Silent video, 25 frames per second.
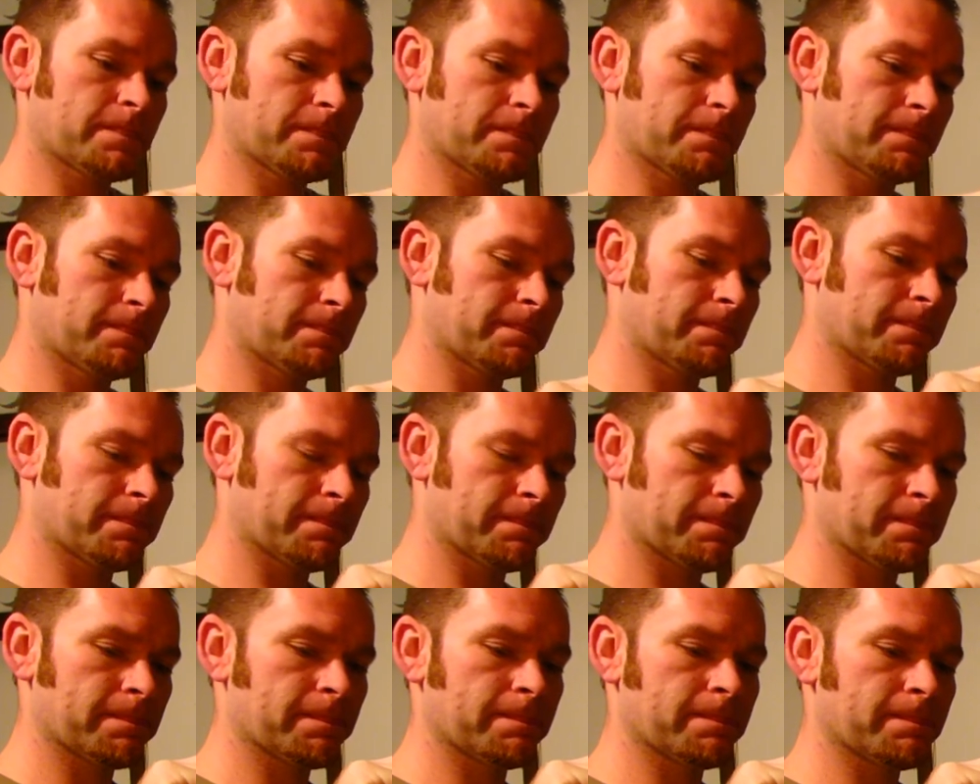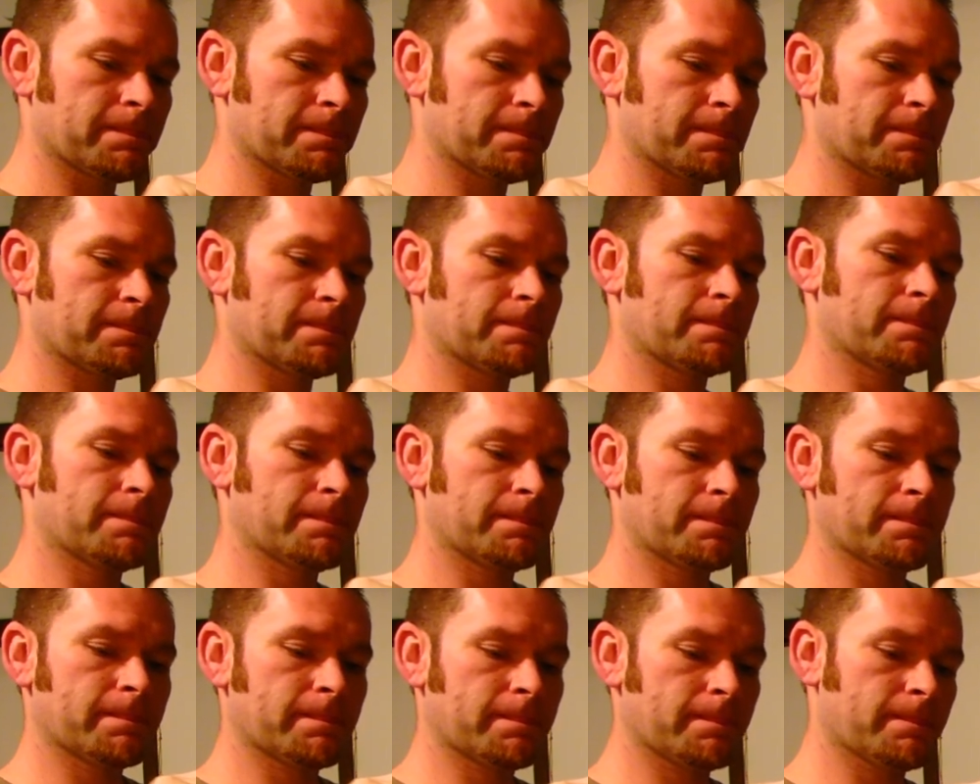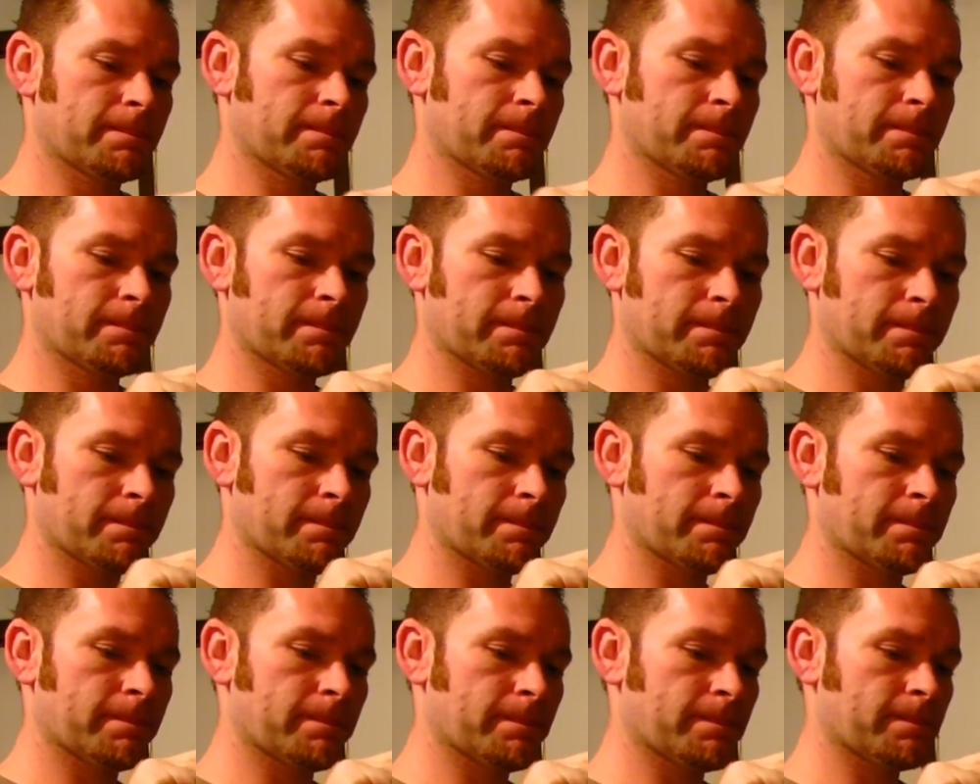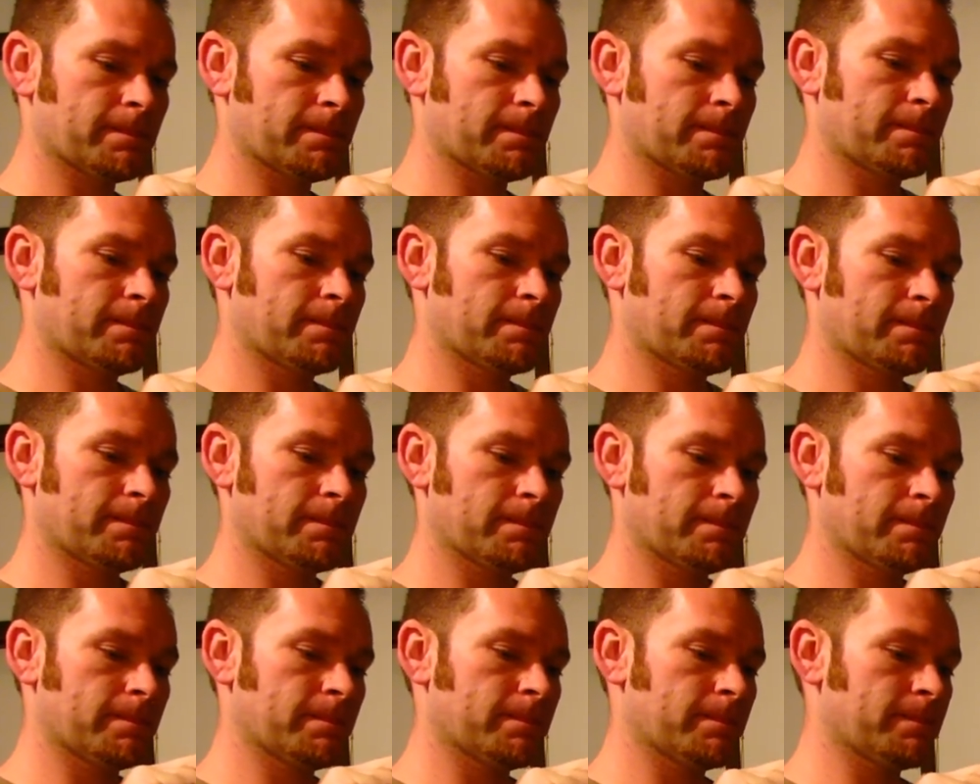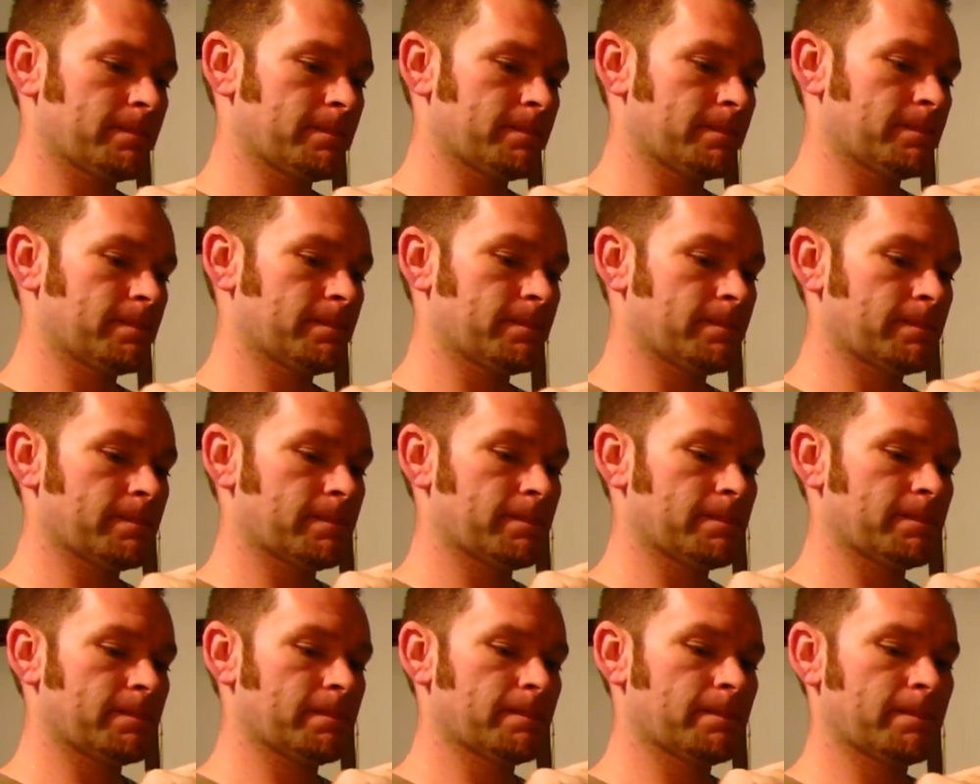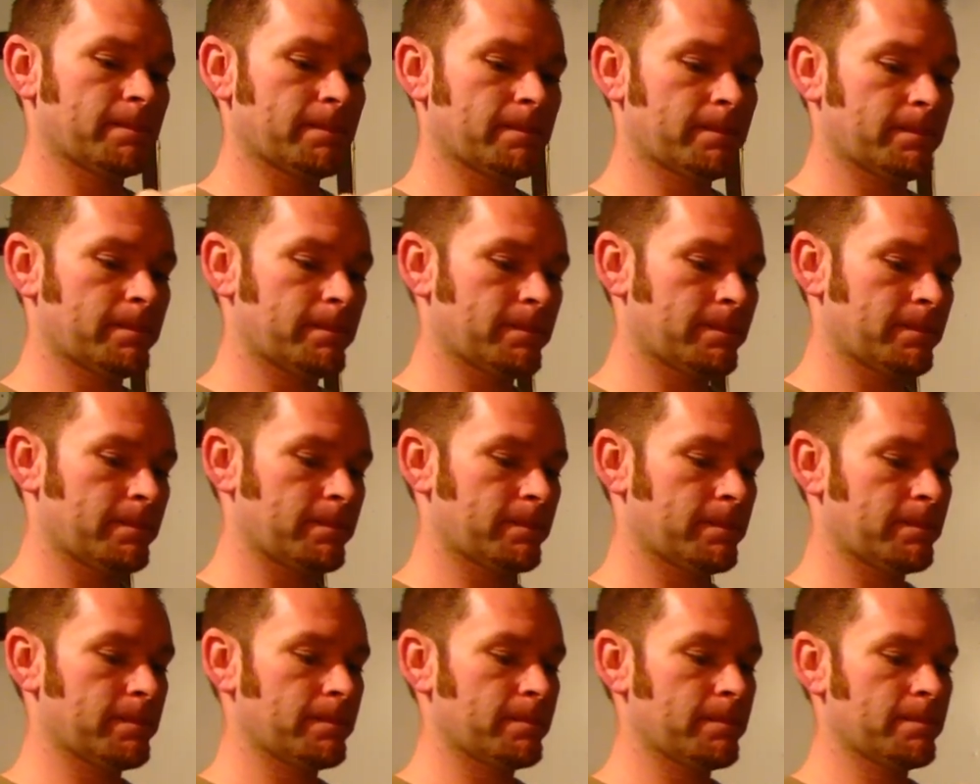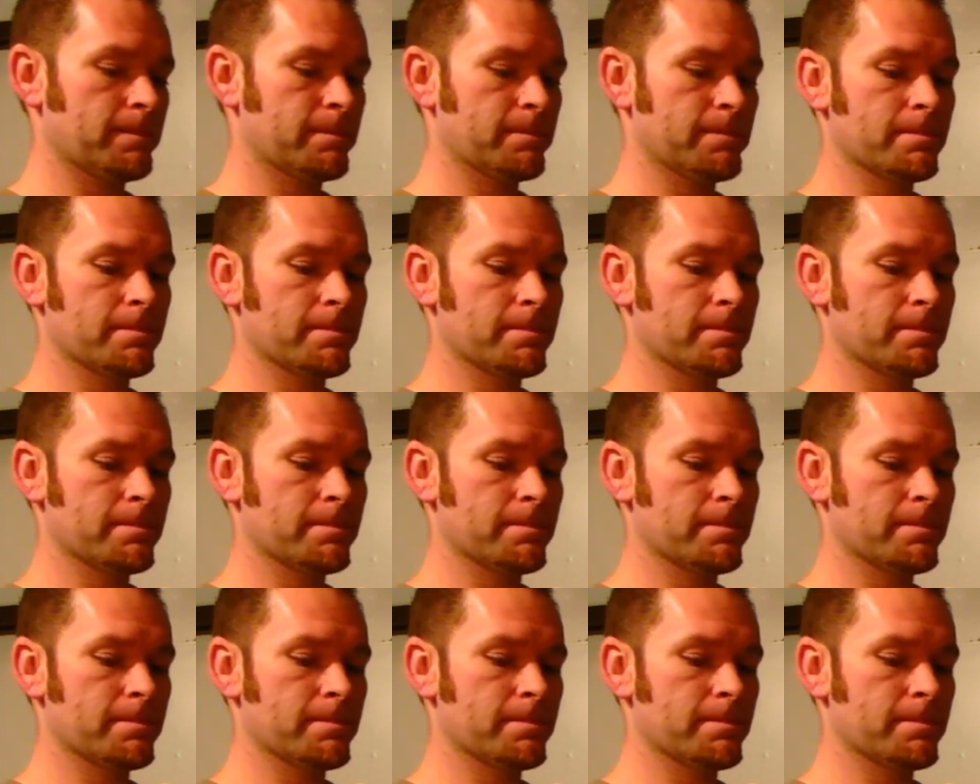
(silence)